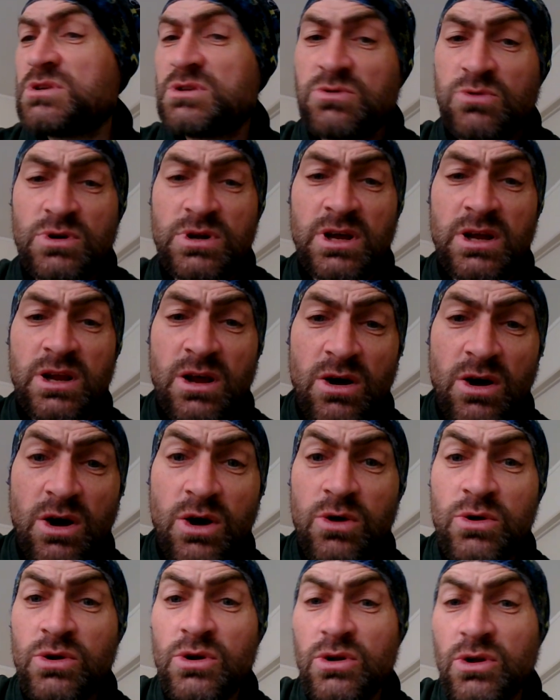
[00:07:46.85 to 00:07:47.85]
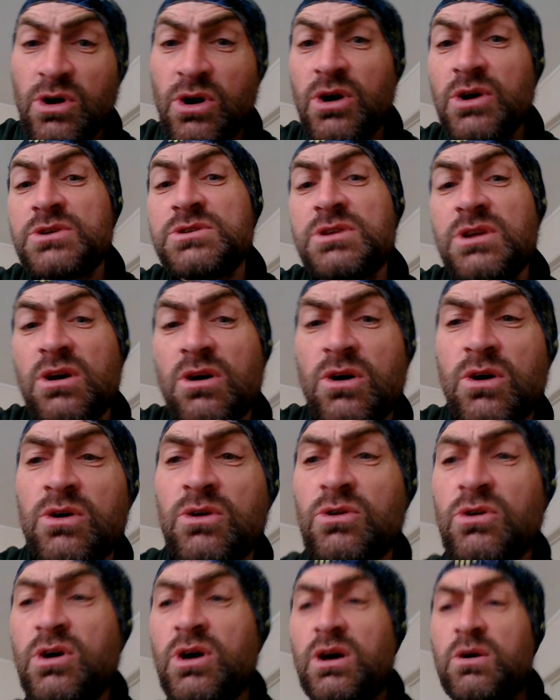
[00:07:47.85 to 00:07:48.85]
to look at our own logs and our
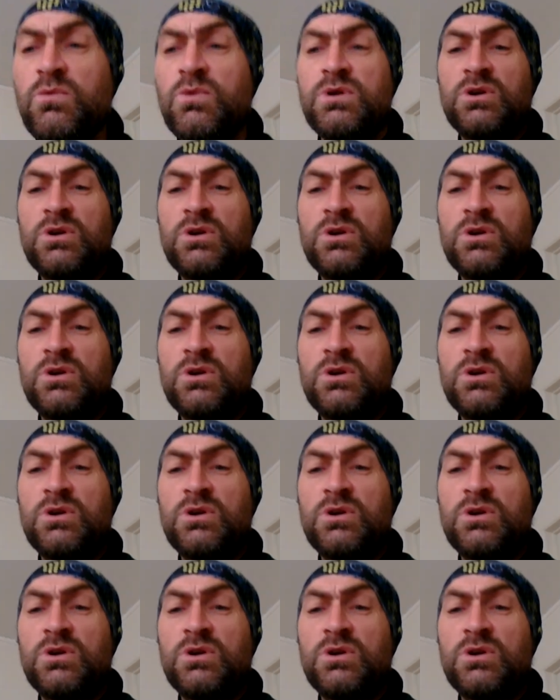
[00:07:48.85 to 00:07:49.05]
own line.